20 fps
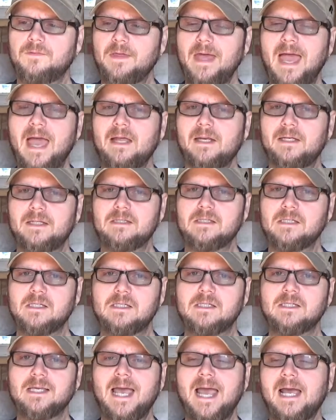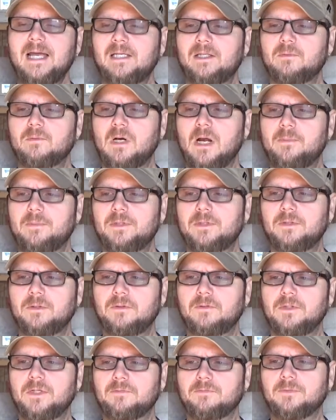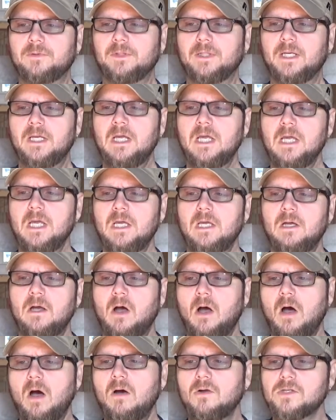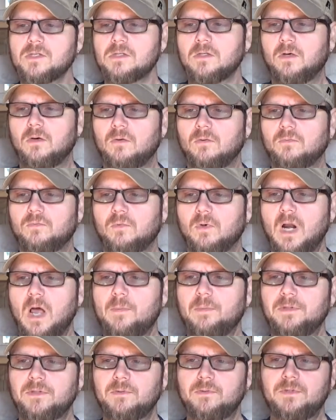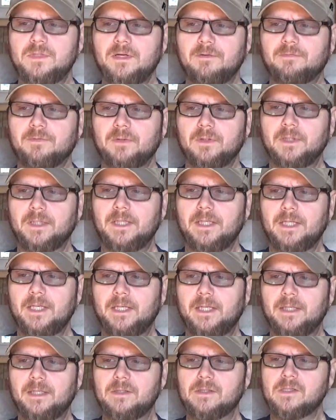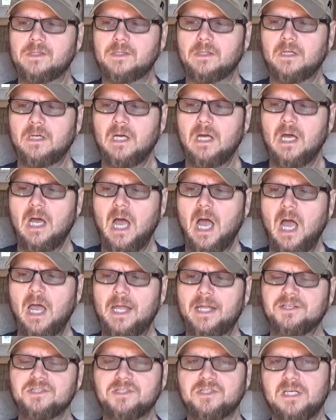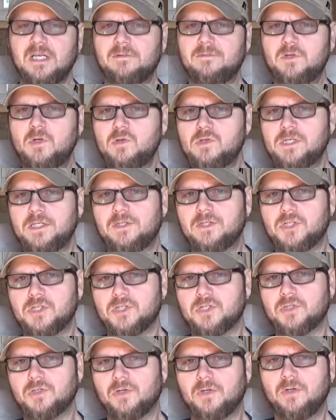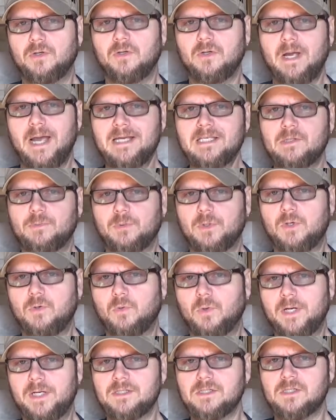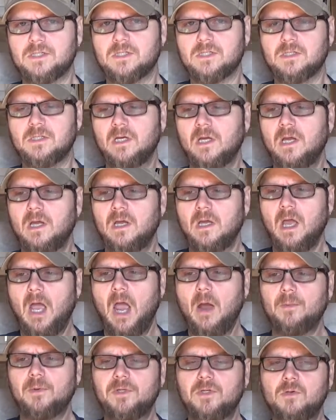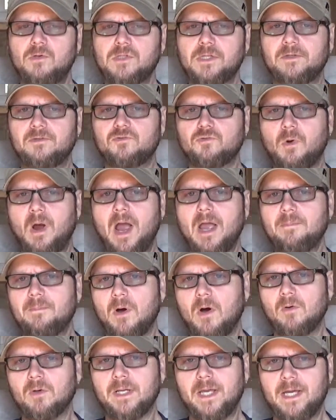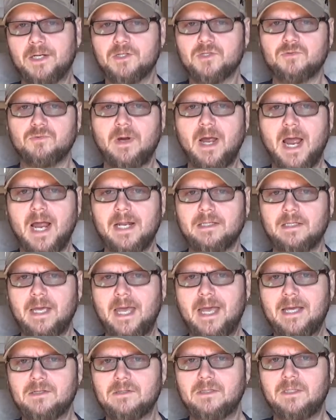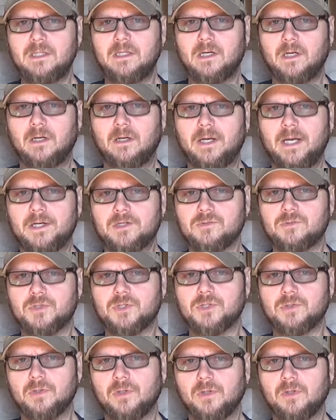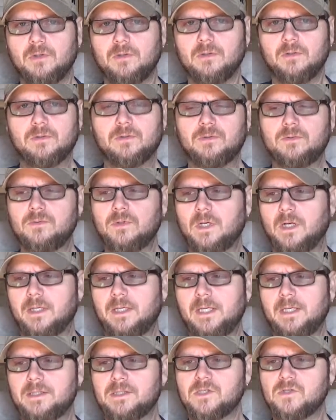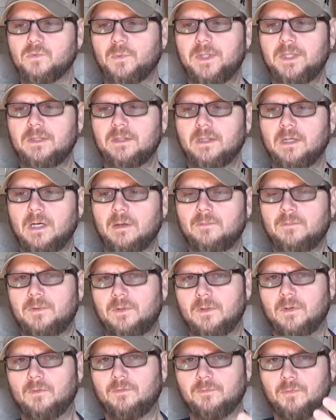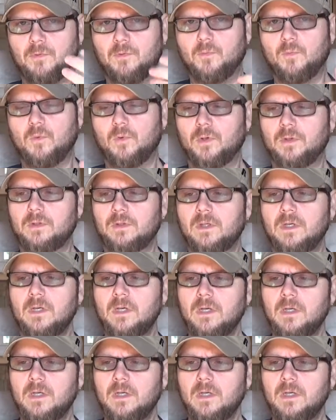That is exactly what I would do differently. Also, what I would do differently is instead of using sugar as it requests, I would use a dry malt extract as the extra sugar to get it sweetened up, you know, for the wort.